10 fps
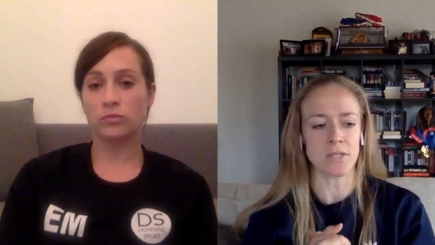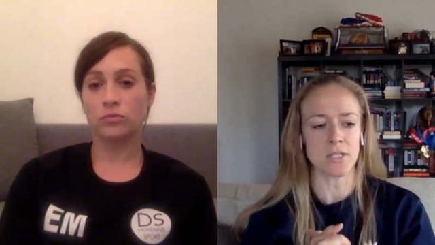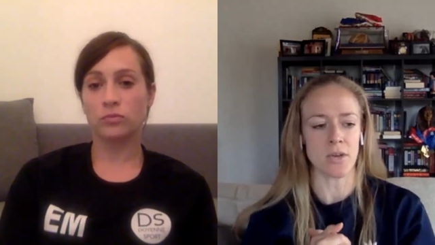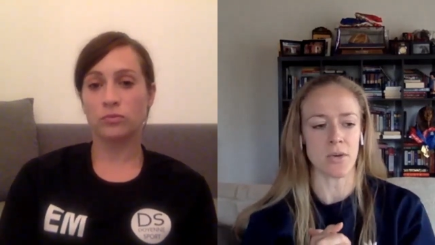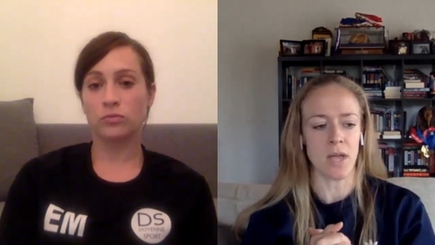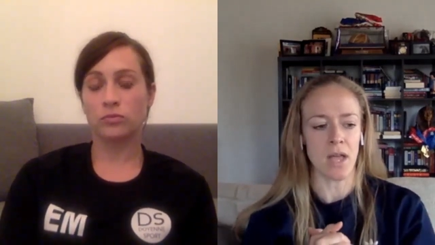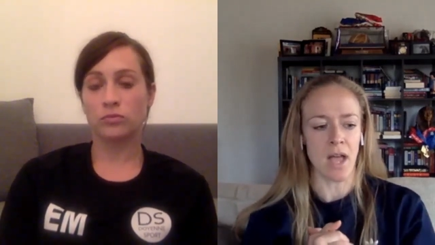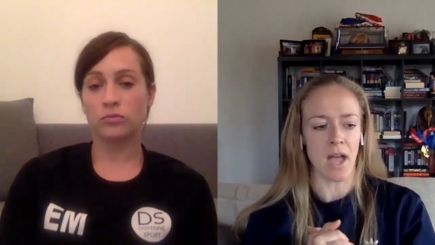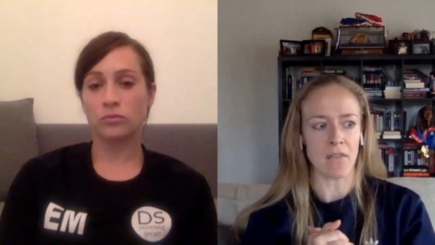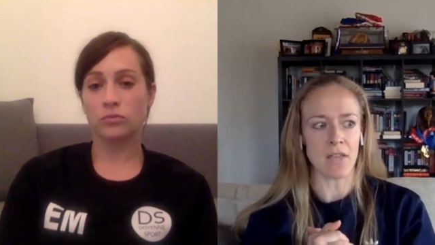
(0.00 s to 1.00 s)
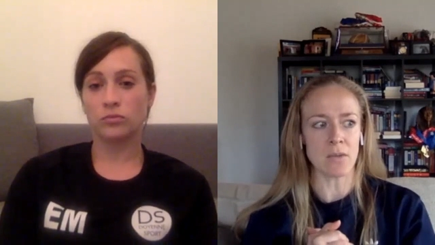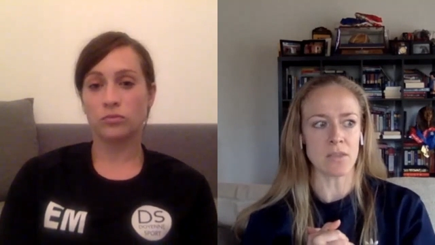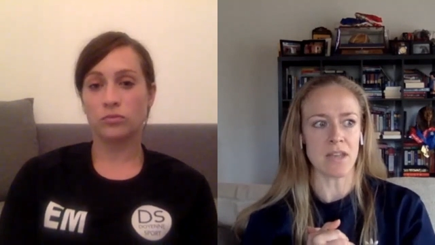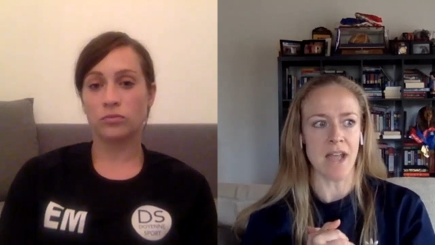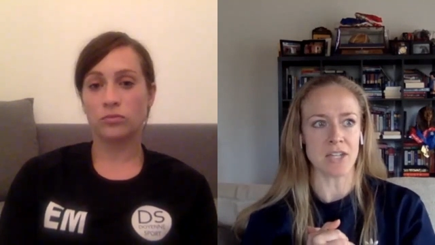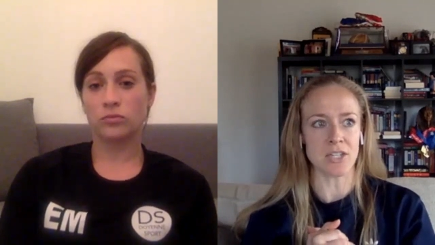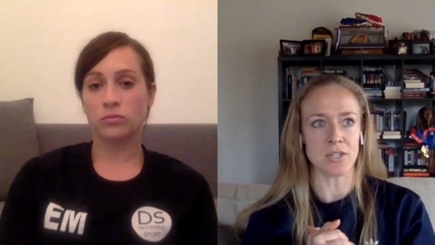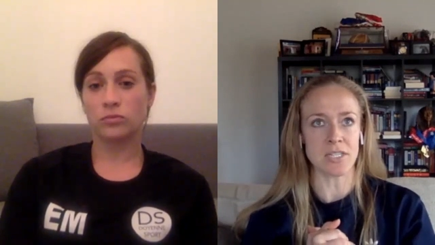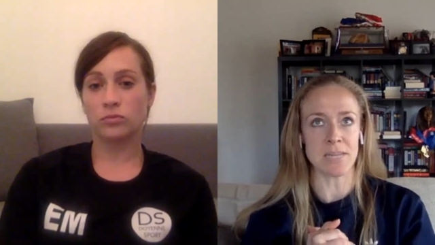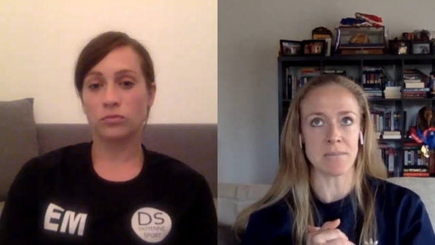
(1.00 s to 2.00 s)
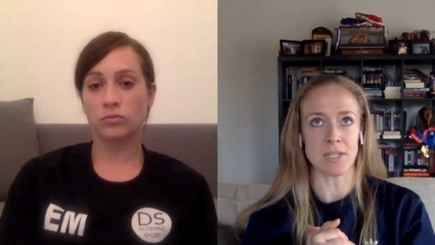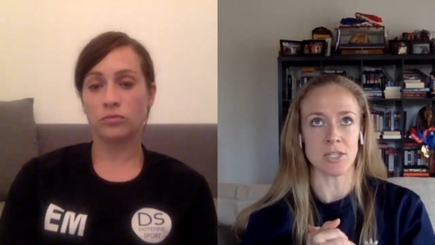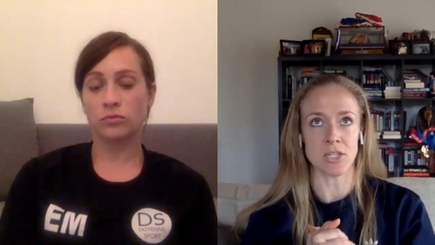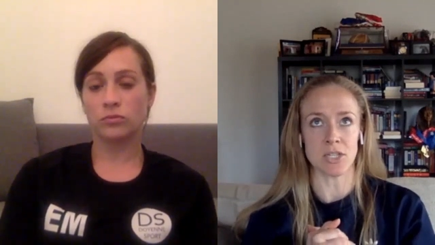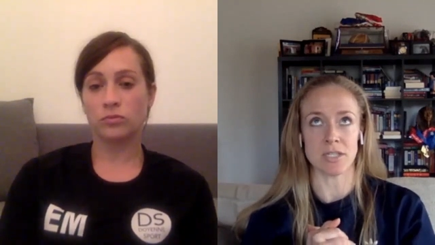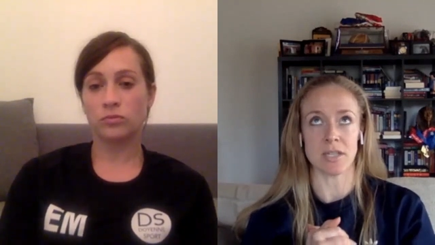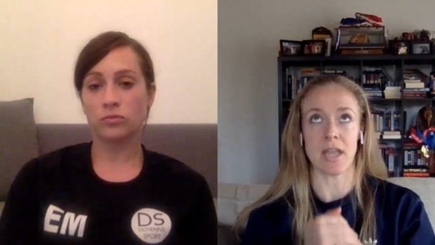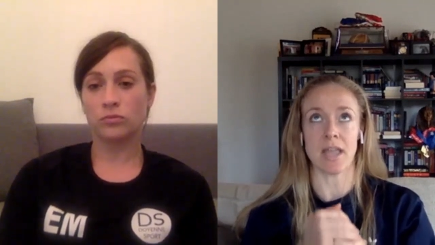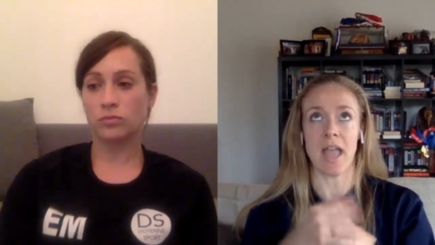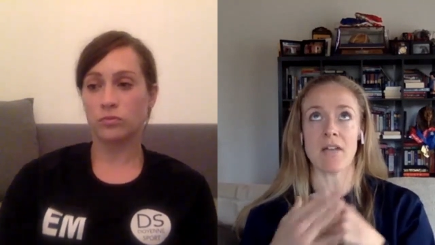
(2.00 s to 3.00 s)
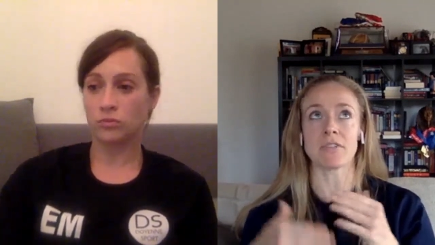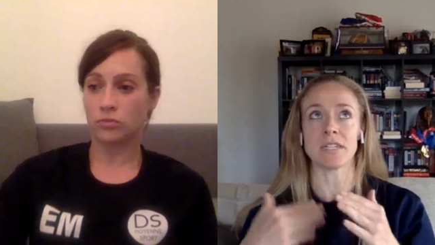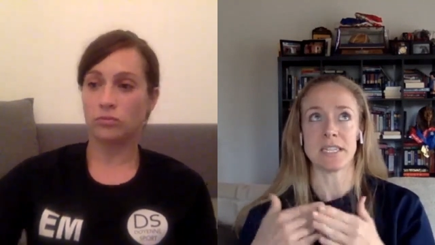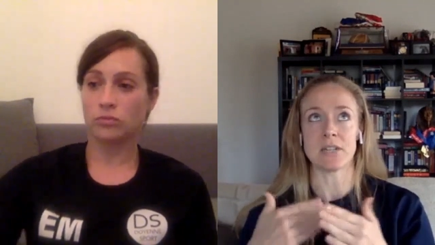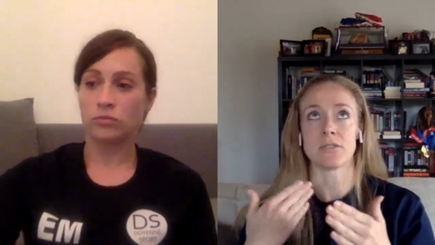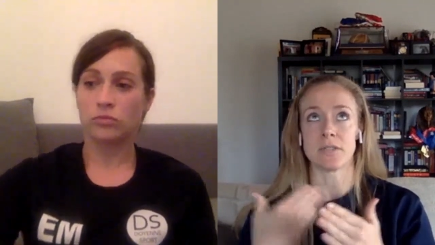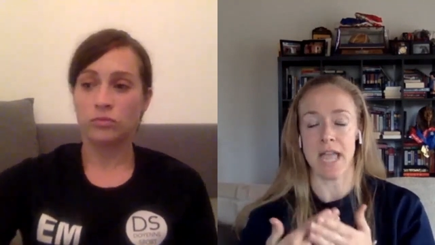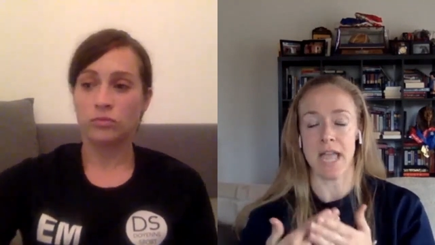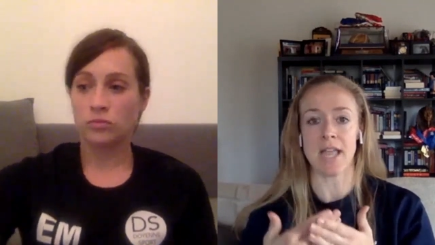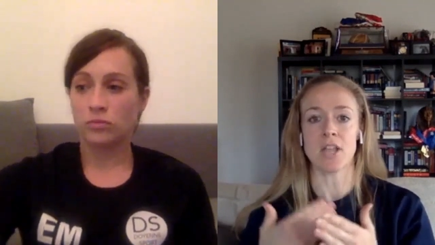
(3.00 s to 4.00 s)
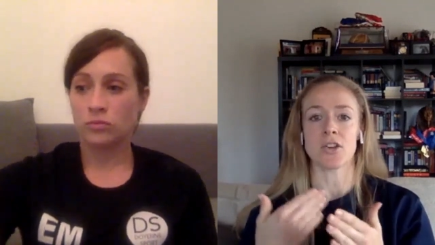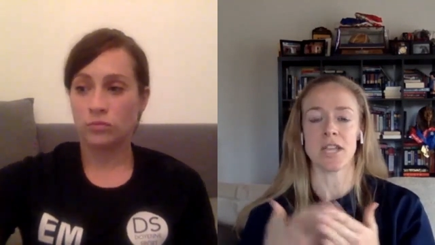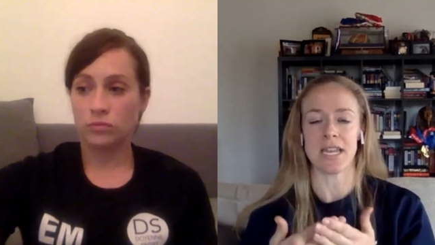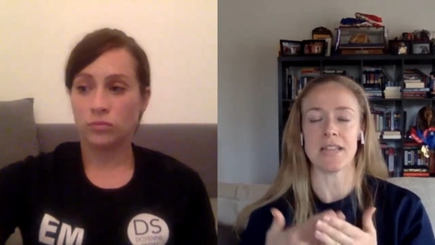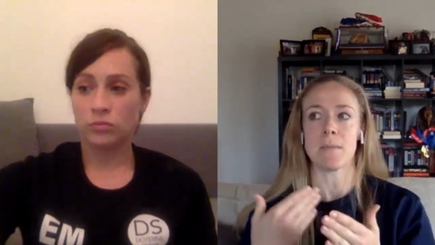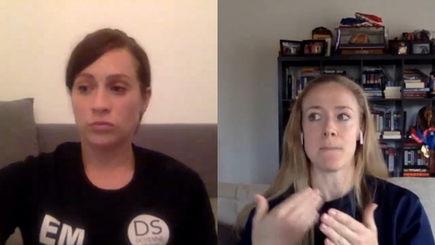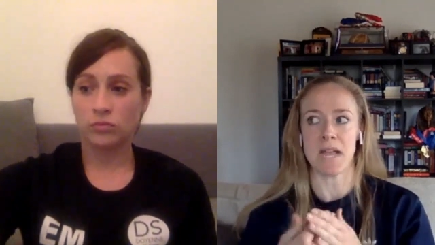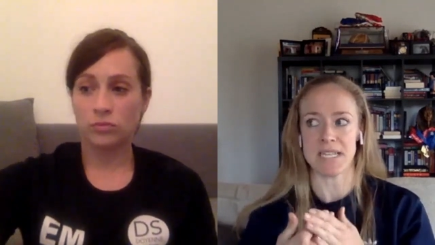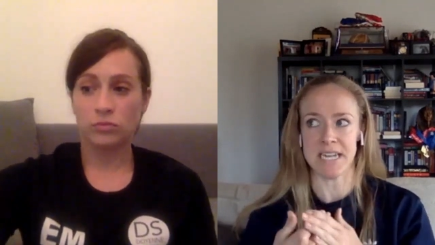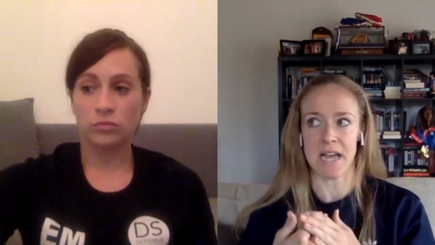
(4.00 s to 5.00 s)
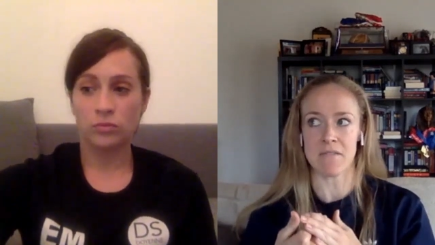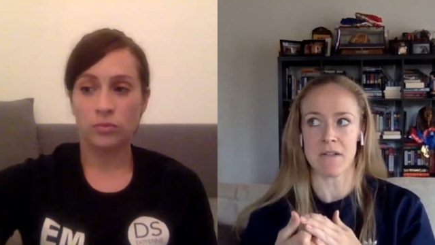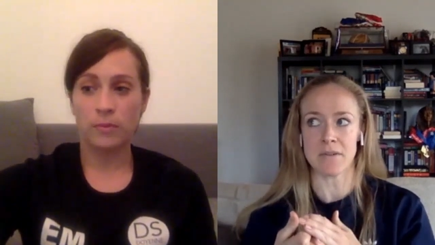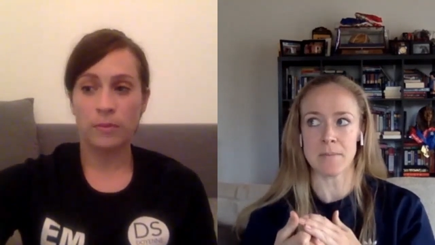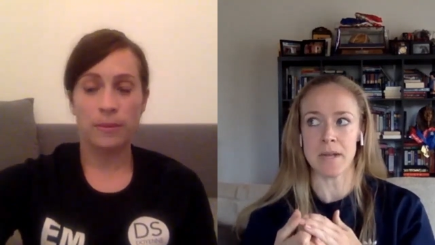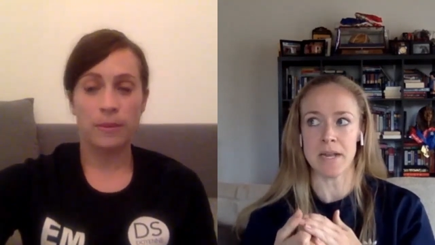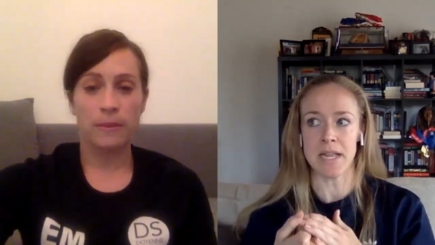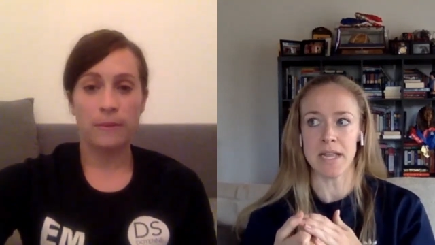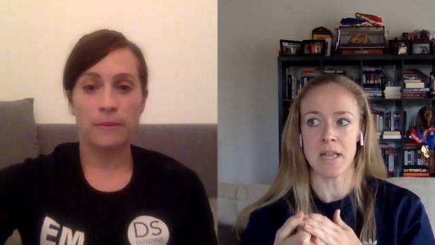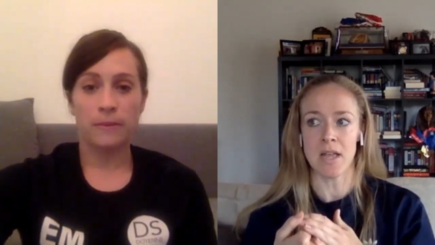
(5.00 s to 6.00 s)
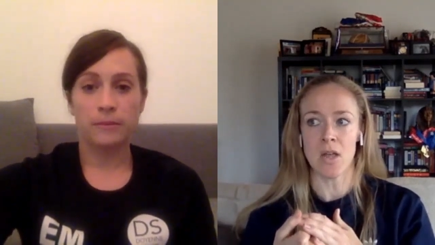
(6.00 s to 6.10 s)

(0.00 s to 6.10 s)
Speaker 1: And so I think with the national team, it's just like every single day you're getting the best out of everybody.